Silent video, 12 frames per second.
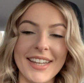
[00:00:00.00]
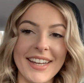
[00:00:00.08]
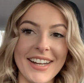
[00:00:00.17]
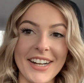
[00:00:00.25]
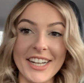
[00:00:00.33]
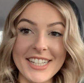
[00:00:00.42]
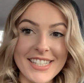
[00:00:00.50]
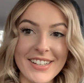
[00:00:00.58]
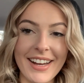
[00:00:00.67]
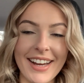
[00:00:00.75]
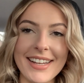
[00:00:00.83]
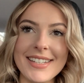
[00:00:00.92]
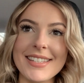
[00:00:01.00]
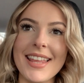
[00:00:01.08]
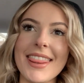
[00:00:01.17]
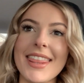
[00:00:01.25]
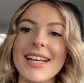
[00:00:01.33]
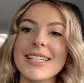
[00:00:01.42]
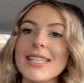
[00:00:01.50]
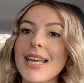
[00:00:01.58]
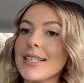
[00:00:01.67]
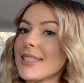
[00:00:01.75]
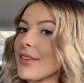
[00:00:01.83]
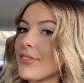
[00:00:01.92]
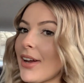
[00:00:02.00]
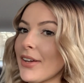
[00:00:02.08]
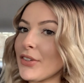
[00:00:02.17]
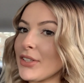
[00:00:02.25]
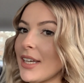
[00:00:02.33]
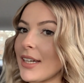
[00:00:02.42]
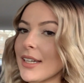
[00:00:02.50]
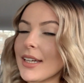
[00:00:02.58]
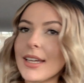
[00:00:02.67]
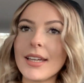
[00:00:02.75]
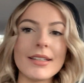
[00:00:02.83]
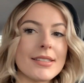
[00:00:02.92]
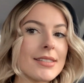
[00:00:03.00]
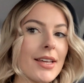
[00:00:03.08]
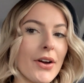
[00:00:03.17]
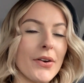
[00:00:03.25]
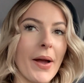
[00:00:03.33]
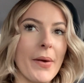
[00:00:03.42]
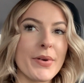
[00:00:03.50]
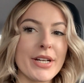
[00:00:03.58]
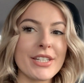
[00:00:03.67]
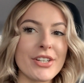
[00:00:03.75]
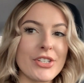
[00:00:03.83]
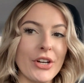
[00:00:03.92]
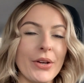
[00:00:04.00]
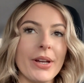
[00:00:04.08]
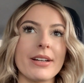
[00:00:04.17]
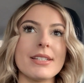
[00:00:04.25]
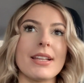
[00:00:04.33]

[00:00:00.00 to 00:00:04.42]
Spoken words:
Alright you guys, this is the final look. So I wanted to show you guys